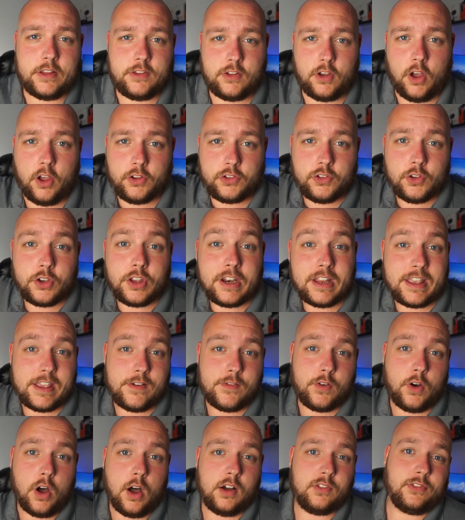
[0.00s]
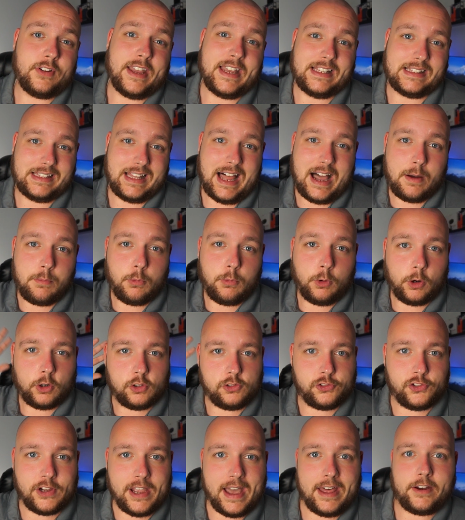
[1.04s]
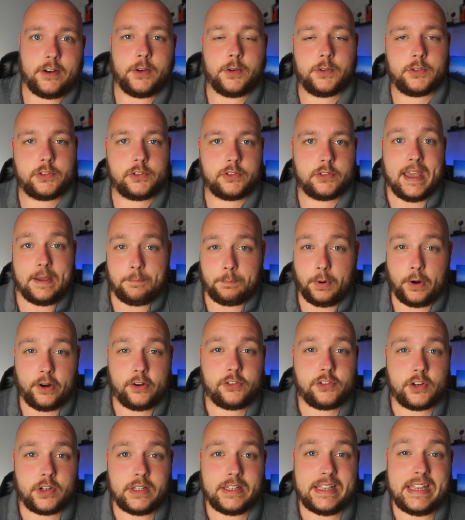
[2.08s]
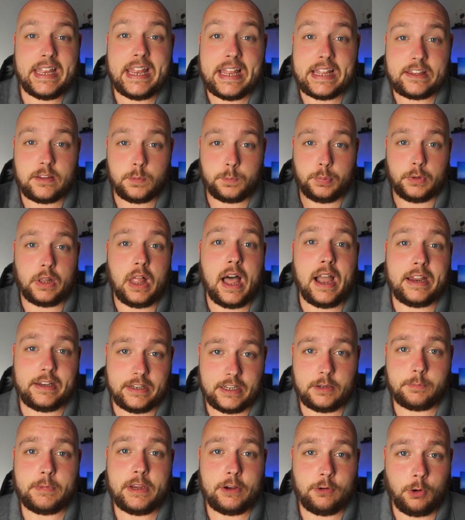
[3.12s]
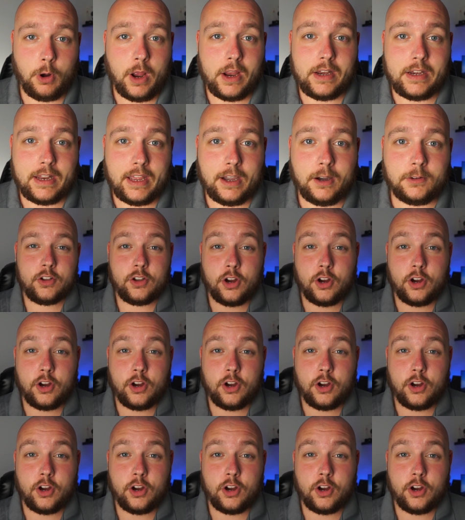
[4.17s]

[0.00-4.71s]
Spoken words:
It's also going to give off a lot more shadows, and personally, it's blinding me right now.